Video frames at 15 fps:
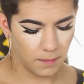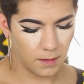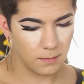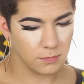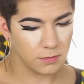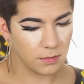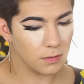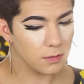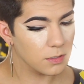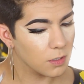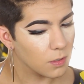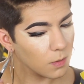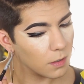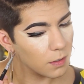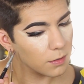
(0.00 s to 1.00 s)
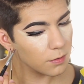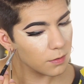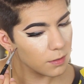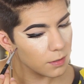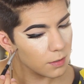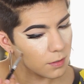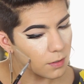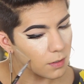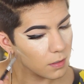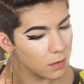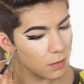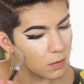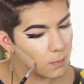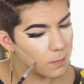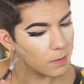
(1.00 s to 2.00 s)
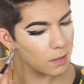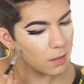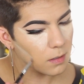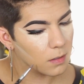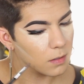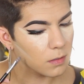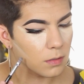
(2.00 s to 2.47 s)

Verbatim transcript: I'm just going to go under here a little bit.